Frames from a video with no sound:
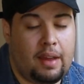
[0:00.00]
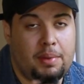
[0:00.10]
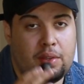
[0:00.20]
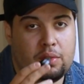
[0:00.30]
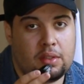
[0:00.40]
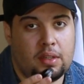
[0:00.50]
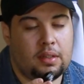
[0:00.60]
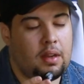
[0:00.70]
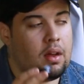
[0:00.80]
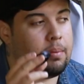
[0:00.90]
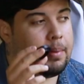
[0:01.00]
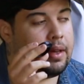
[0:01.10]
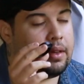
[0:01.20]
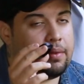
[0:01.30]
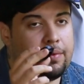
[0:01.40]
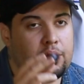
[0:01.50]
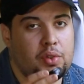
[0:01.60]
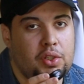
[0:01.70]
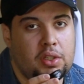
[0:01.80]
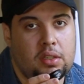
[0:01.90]
and I've been using it on my
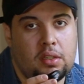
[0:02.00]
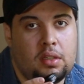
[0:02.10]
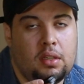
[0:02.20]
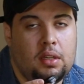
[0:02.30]
Fuji